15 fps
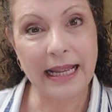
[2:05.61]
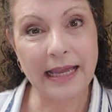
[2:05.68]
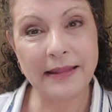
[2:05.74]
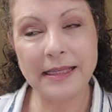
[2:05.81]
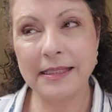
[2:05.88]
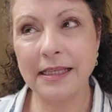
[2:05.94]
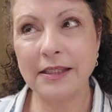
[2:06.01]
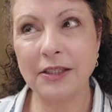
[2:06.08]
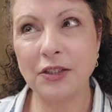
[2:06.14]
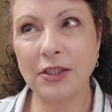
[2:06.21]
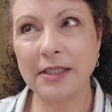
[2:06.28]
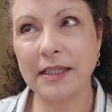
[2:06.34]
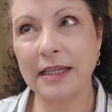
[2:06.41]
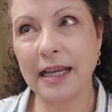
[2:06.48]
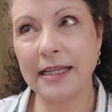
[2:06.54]
And this isn't
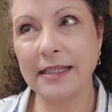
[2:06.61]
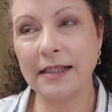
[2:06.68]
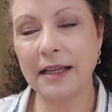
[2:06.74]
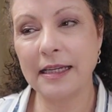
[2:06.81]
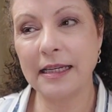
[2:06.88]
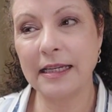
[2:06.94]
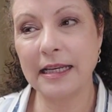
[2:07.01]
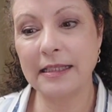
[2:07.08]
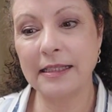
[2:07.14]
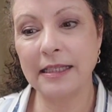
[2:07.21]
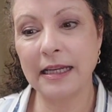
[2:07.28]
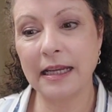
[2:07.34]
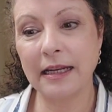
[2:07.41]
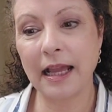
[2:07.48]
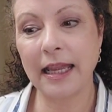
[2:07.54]
just an isolated
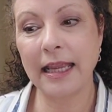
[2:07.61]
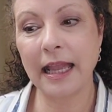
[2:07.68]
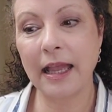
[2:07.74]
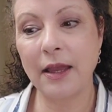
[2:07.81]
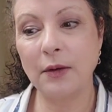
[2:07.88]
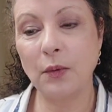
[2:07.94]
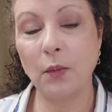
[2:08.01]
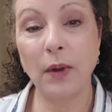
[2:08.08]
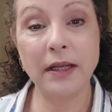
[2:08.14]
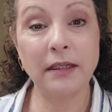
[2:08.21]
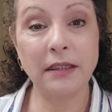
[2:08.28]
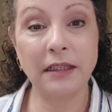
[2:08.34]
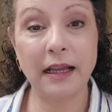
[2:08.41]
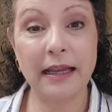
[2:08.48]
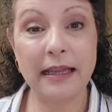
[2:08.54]
incident. I had one
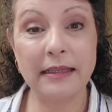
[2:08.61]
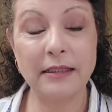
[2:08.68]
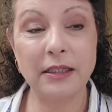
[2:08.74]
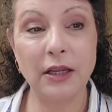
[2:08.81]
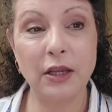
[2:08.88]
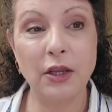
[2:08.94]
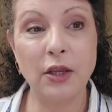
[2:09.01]
client